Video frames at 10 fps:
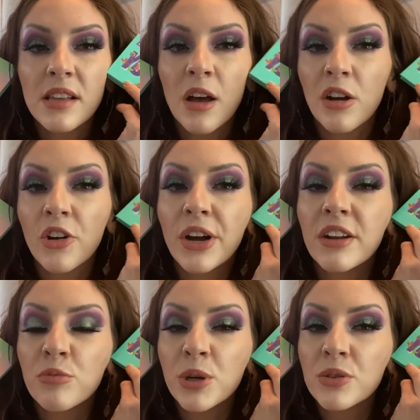a
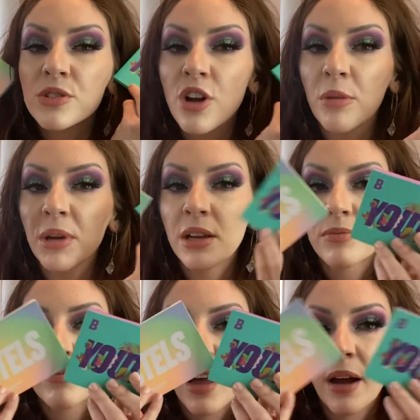creative mood struck me,
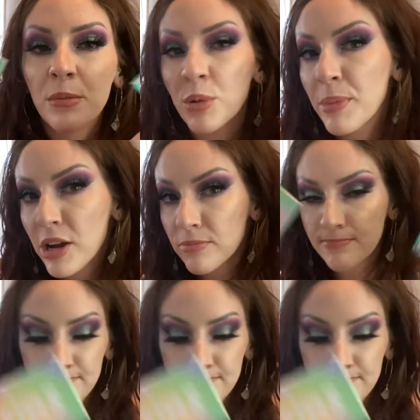I am prepared.